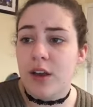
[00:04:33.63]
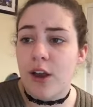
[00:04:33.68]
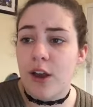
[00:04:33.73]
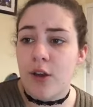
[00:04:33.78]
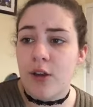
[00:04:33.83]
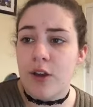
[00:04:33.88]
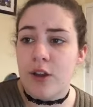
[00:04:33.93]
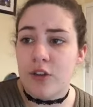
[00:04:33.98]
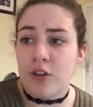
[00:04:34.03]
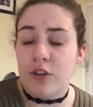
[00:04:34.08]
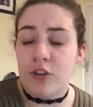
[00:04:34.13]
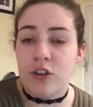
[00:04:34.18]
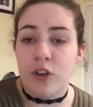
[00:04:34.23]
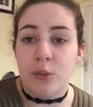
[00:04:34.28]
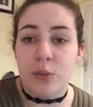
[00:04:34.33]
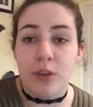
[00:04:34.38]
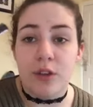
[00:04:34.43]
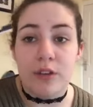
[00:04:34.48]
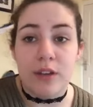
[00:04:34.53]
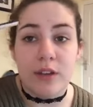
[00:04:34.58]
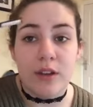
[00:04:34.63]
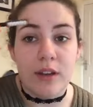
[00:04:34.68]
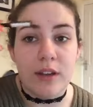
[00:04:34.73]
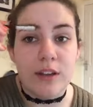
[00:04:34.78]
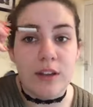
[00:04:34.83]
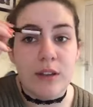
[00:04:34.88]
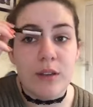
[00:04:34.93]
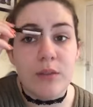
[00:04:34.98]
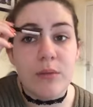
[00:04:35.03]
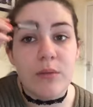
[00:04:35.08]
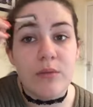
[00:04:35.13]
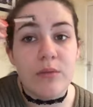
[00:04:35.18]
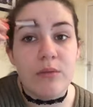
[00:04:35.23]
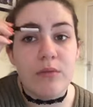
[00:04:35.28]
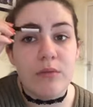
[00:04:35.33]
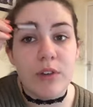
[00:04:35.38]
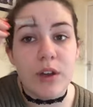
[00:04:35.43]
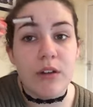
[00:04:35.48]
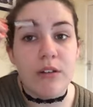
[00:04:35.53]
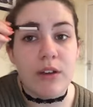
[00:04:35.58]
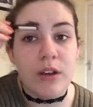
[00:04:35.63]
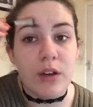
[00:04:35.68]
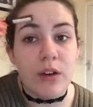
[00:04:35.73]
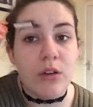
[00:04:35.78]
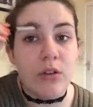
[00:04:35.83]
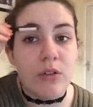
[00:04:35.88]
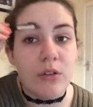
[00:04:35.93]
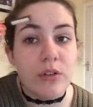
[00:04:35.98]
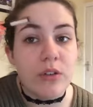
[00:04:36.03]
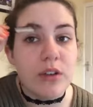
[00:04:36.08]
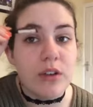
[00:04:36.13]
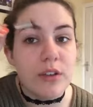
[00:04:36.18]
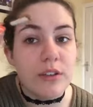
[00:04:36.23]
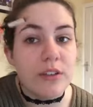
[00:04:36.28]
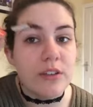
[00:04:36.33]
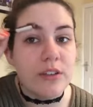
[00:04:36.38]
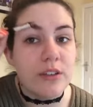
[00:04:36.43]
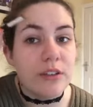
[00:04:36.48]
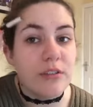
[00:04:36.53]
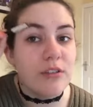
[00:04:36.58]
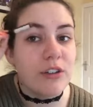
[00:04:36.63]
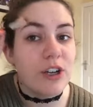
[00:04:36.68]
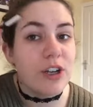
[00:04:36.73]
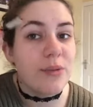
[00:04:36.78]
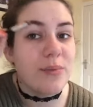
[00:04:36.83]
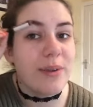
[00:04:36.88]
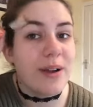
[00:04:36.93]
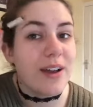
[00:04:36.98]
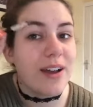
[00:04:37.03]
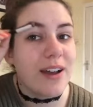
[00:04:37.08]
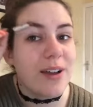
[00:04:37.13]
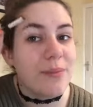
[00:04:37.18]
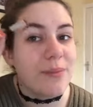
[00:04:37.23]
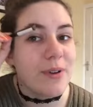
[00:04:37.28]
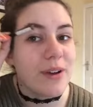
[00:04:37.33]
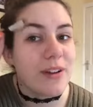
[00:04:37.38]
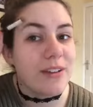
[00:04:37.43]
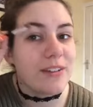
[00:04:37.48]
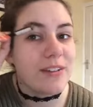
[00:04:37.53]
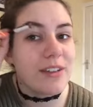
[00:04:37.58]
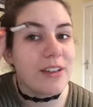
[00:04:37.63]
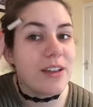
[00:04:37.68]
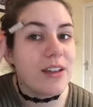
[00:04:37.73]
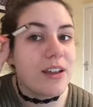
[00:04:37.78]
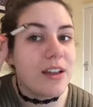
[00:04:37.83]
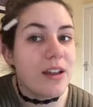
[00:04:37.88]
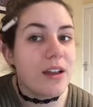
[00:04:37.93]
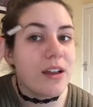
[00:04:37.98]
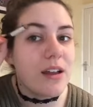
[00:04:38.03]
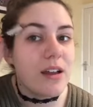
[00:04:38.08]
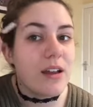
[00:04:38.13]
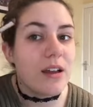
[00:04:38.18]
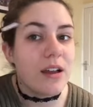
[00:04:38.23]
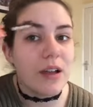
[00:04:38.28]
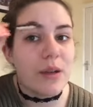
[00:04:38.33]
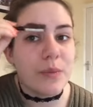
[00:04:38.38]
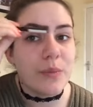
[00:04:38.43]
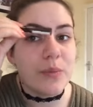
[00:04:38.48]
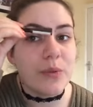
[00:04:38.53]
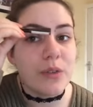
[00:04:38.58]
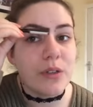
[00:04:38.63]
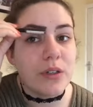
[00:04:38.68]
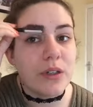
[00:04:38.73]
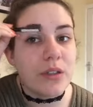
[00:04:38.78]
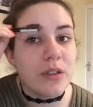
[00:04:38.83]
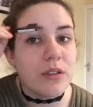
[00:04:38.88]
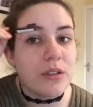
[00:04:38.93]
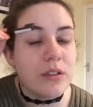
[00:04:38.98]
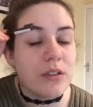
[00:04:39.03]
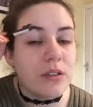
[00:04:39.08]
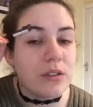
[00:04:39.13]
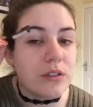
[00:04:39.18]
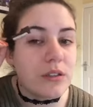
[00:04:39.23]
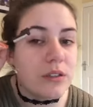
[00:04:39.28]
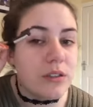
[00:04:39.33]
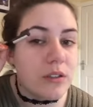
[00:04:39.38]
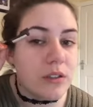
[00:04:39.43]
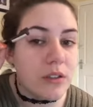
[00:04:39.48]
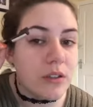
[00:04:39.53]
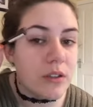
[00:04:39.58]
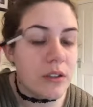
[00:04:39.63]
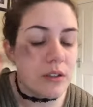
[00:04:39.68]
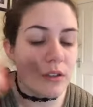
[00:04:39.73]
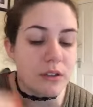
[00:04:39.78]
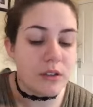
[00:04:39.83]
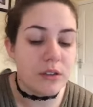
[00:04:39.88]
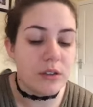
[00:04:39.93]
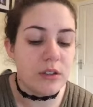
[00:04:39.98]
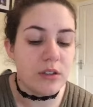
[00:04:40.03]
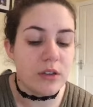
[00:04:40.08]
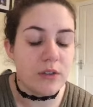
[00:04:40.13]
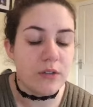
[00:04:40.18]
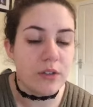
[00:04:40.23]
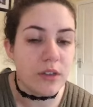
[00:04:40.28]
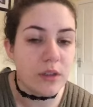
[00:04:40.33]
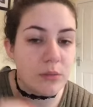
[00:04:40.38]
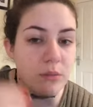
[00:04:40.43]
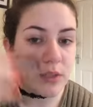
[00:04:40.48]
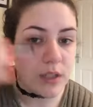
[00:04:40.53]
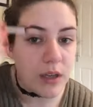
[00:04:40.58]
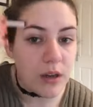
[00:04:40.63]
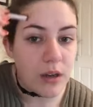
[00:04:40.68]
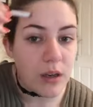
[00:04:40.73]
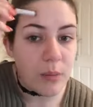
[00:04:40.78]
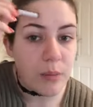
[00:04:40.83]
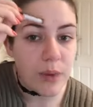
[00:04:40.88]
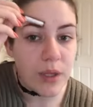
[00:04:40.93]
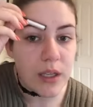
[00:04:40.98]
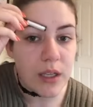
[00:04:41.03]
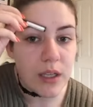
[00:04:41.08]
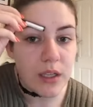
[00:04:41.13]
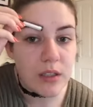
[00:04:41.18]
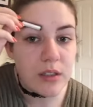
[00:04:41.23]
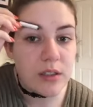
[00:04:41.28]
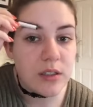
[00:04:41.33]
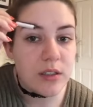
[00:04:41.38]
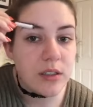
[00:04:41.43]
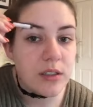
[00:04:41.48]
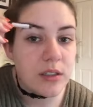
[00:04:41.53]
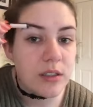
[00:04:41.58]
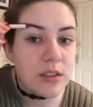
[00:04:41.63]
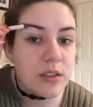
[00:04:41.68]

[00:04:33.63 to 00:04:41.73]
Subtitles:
only just stopped using this. It's very old. I used to groom my eyebrows up and just soften them down a bit.